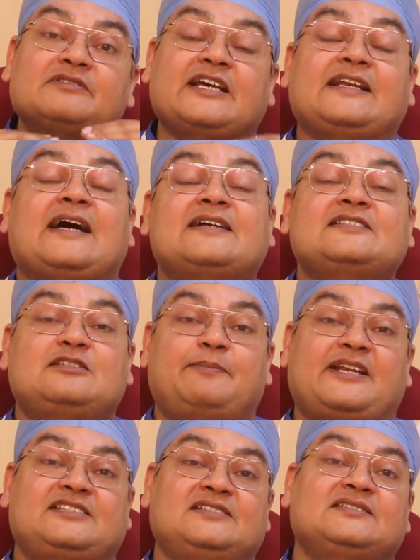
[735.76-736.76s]
enhanced
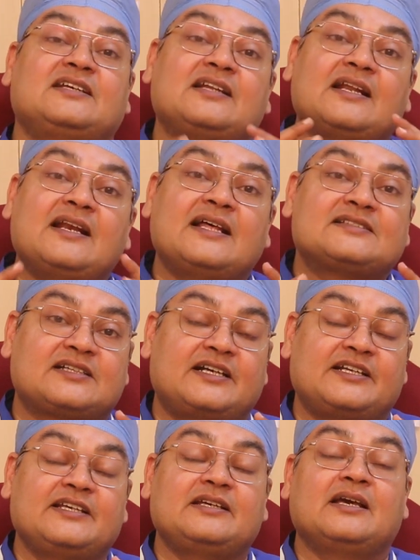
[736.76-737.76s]
precision and less
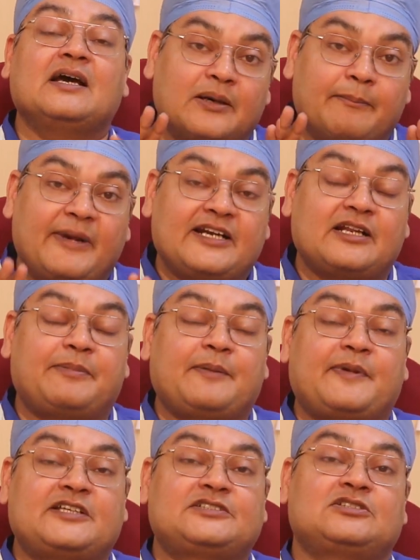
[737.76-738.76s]
cutting, better
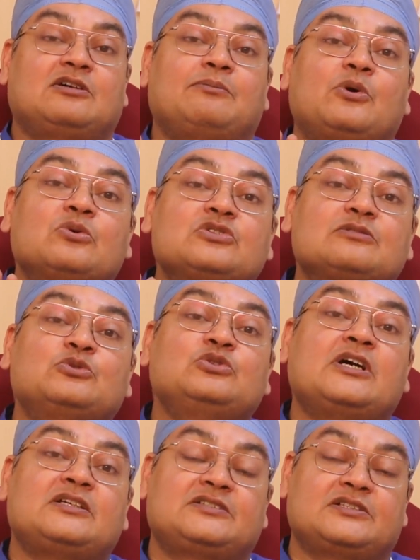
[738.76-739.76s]
preparation of bone,
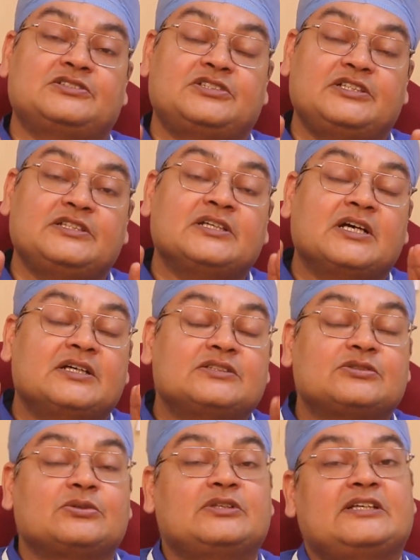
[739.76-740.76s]
smoother surgery.
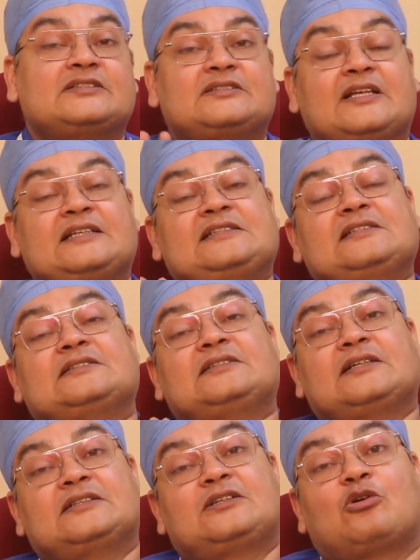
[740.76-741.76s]
So this is
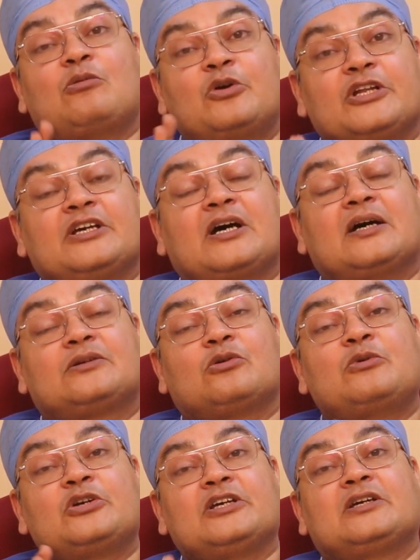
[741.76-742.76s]
the
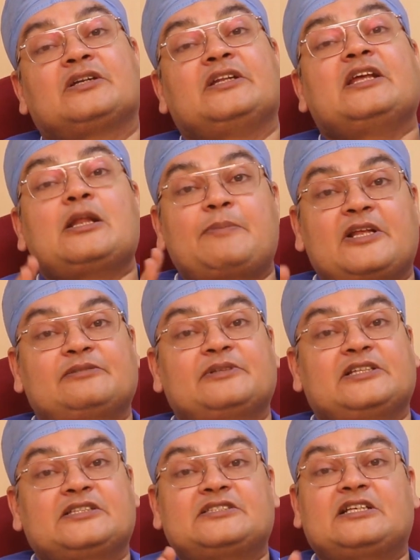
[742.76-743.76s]
robotic knee
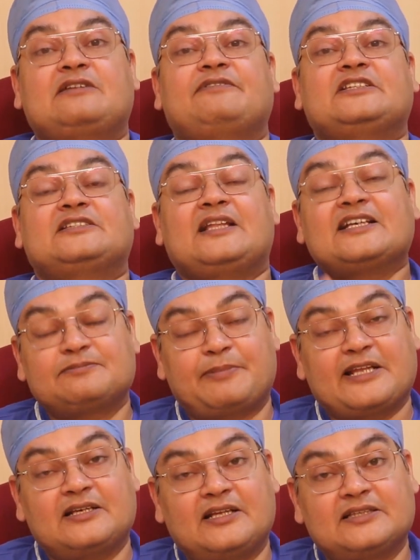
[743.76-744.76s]
replacement itself is less
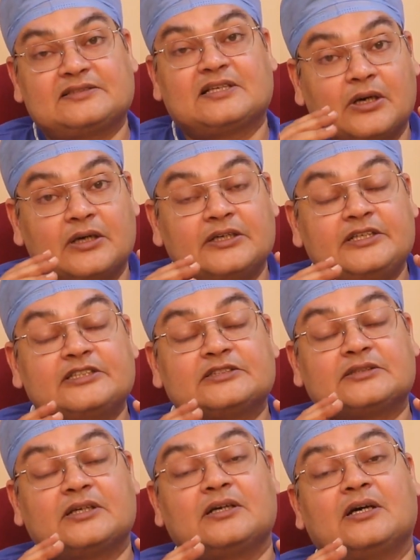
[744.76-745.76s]
painless. It
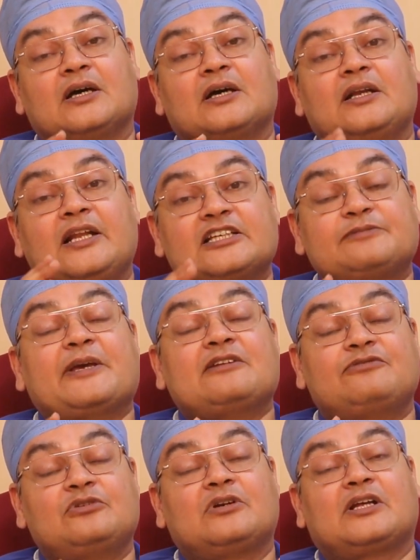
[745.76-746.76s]
is less
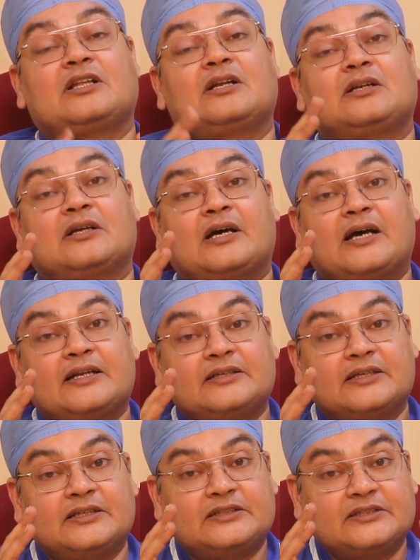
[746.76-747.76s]
painful rather,
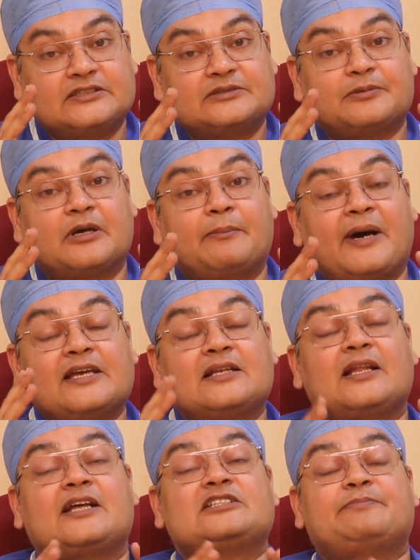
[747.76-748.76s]
and it is by
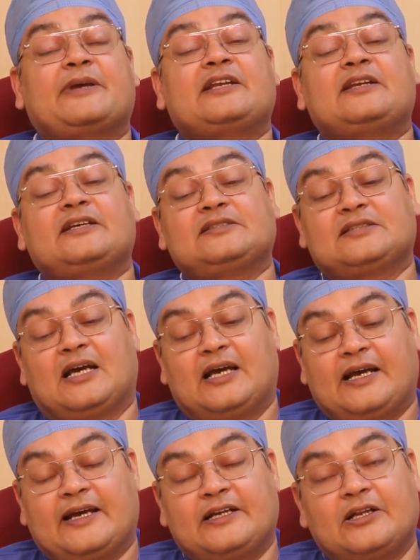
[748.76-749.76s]
and large painless.
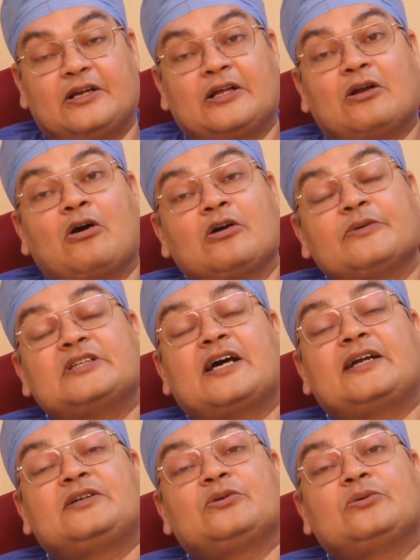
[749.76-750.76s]
And then along with
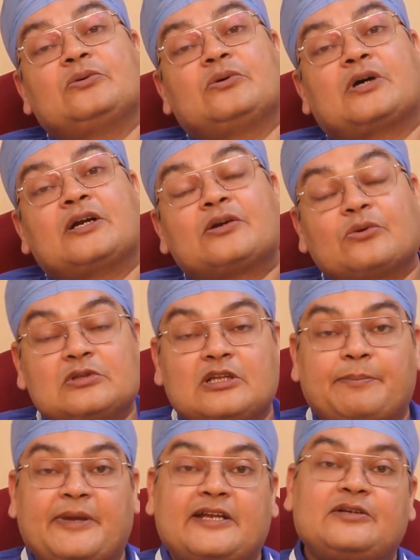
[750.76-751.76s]
that, to control
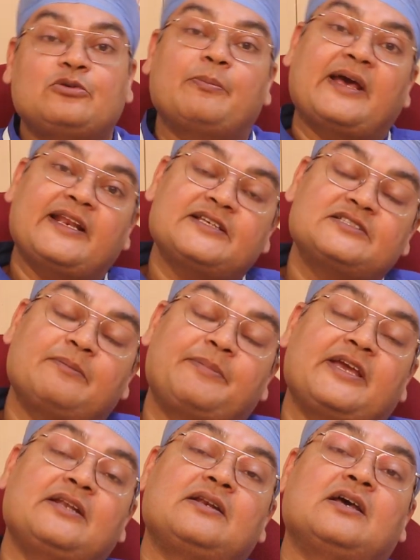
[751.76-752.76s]
the pain, to manage the
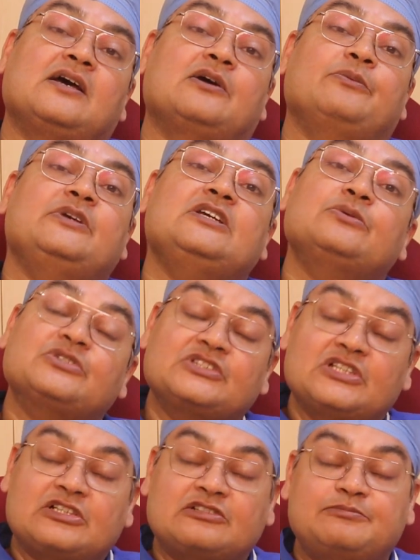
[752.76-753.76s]
pain, we use
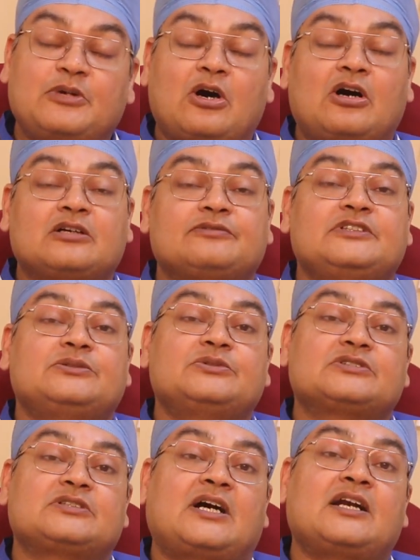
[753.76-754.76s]
nerve block. We
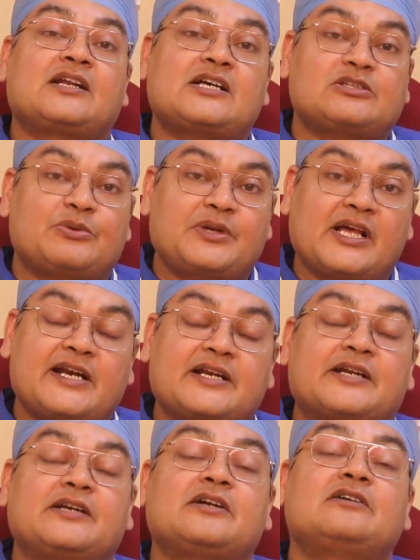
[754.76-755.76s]
use ultrasound
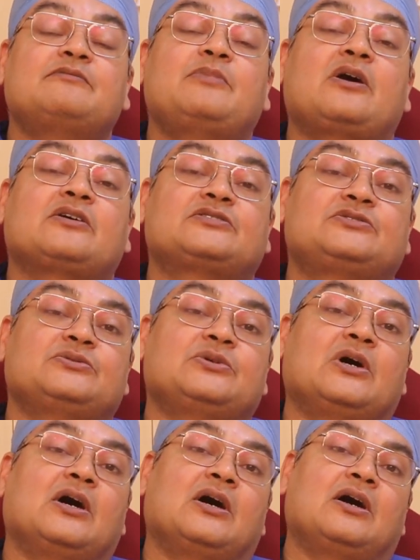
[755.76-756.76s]
guided nerve blocks
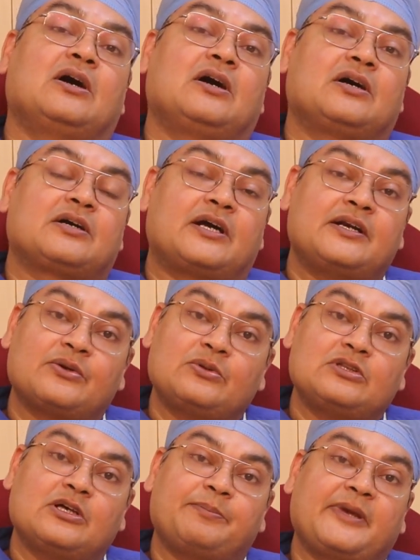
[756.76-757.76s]
to
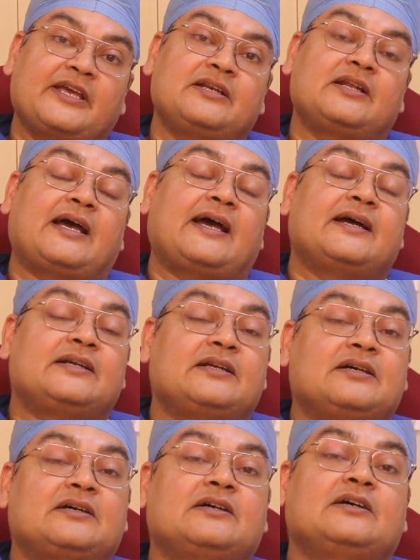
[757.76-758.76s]
control the pain,
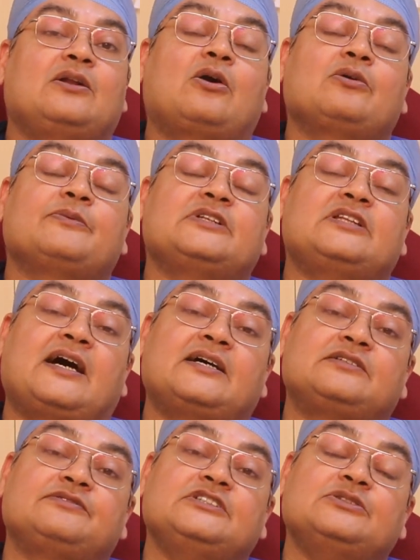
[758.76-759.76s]
and along with
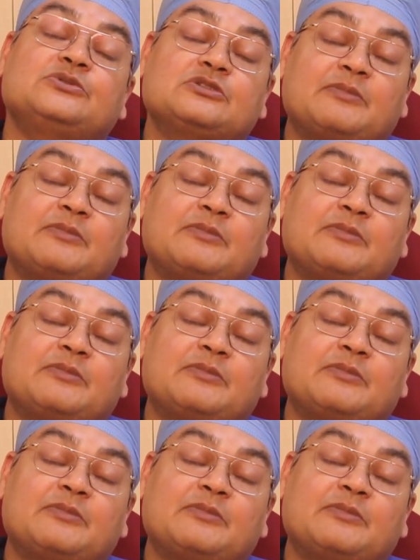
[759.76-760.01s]
that, we use